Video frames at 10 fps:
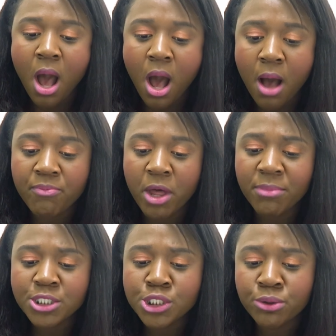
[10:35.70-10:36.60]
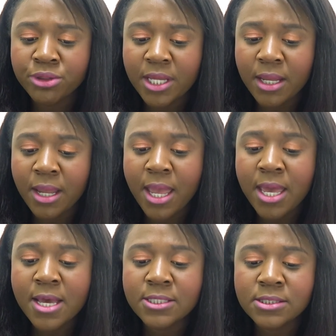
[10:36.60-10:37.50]
Number two thing
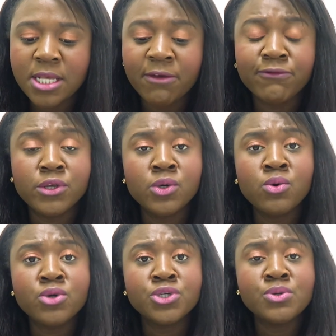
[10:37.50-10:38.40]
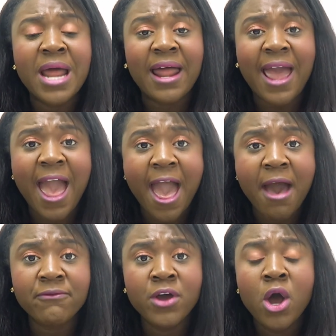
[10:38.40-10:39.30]
is, if you do not
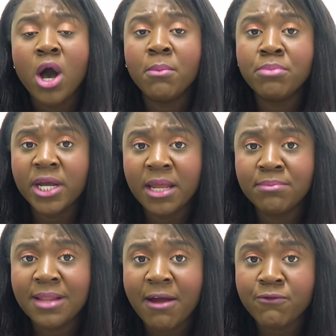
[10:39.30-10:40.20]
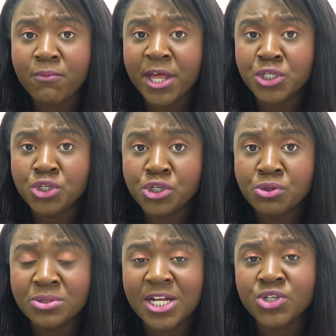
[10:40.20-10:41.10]
have a booking platform that you
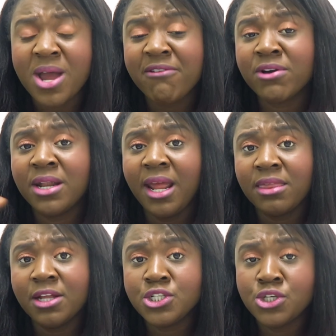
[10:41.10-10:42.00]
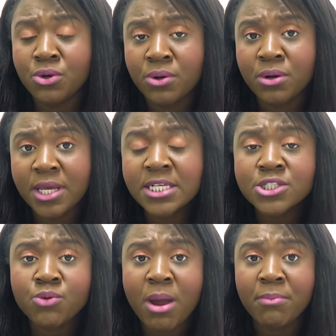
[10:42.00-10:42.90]
use, that you have connected to your
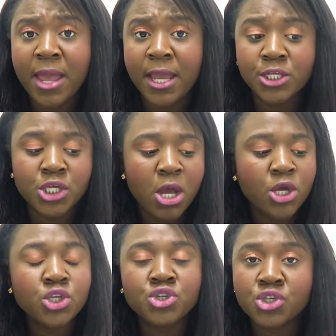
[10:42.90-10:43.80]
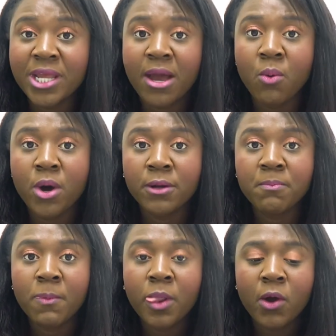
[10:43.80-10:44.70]
Instagram page, you should get one.
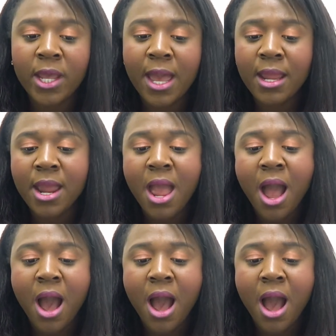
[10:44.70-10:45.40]
Okay.